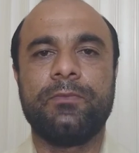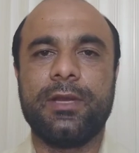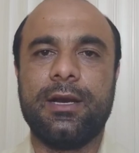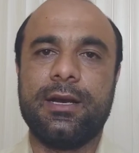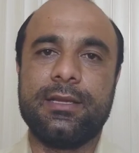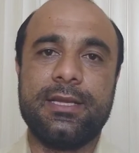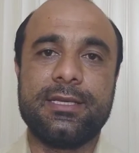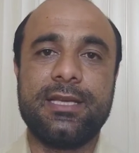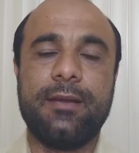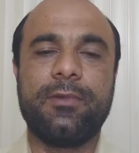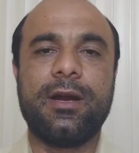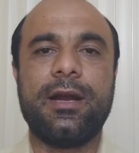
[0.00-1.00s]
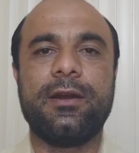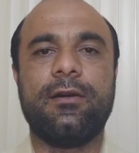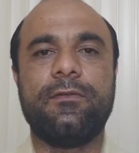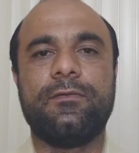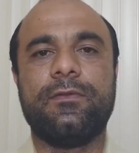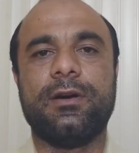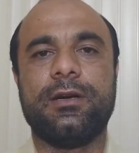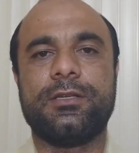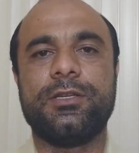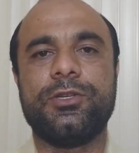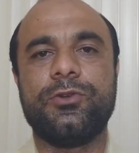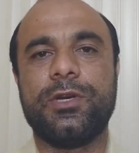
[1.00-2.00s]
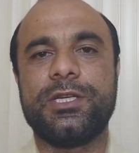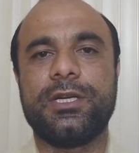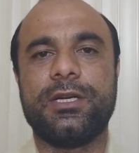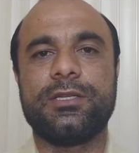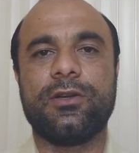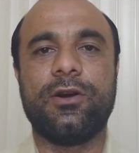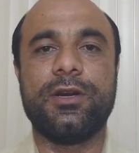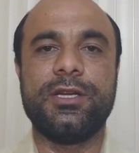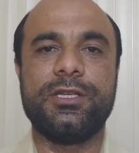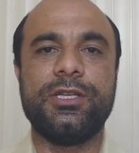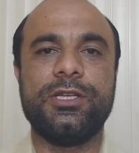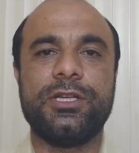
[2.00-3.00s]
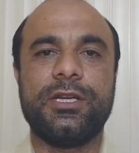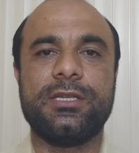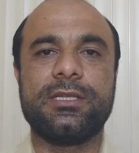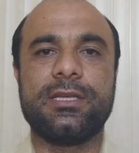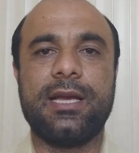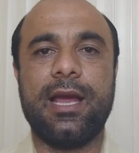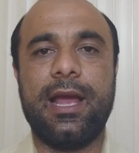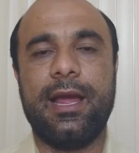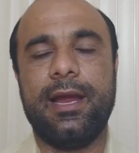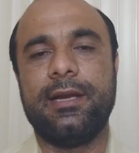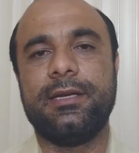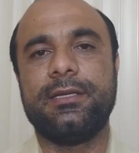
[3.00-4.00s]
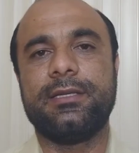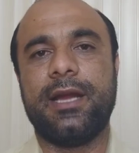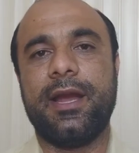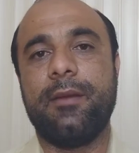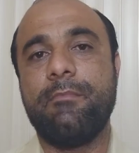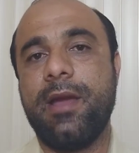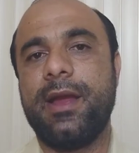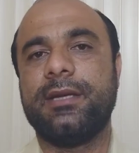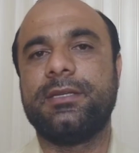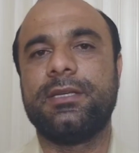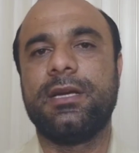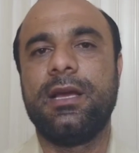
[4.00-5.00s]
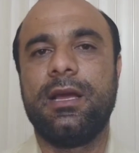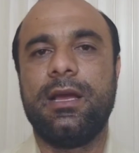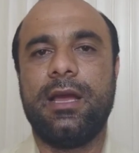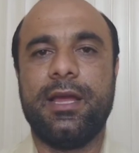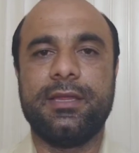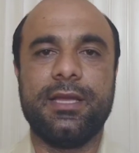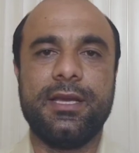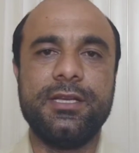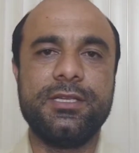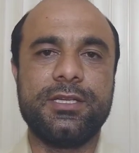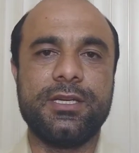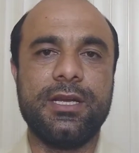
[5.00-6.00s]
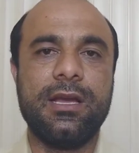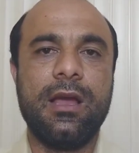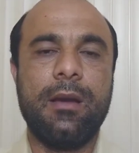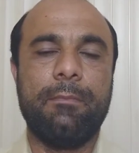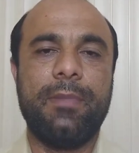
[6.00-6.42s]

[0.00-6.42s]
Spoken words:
the same kind of situations or decisions held and made in the history,